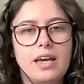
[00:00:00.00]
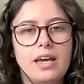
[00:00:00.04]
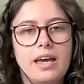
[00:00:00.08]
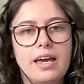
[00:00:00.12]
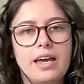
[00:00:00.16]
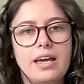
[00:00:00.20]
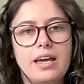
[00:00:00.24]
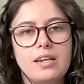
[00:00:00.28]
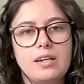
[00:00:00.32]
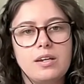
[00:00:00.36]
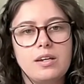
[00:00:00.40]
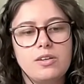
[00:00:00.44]

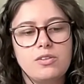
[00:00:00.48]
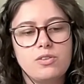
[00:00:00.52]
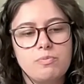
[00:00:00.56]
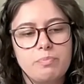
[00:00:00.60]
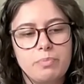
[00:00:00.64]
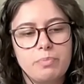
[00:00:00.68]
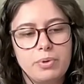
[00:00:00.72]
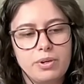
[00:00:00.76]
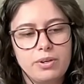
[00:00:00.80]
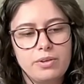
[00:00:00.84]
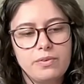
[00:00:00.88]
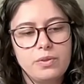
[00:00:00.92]
And
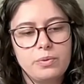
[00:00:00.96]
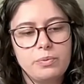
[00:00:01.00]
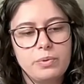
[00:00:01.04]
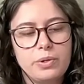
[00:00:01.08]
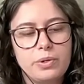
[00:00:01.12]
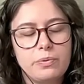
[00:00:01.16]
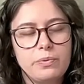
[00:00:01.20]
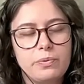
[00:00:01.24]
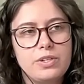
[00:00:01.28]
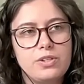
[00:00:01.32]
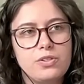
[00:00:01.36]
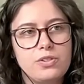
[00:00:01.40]
part of the
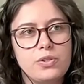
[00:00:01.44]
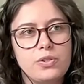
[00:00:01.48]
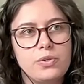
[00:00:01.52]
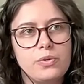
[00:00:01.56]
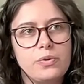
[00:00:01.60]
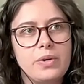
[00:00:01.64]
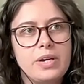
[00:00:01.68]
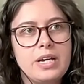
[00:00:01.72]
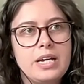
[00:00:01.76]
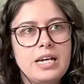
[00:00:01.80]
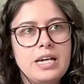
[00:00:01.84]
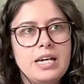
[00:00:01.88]
work we
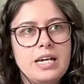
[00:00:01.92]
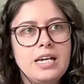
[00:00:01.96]
do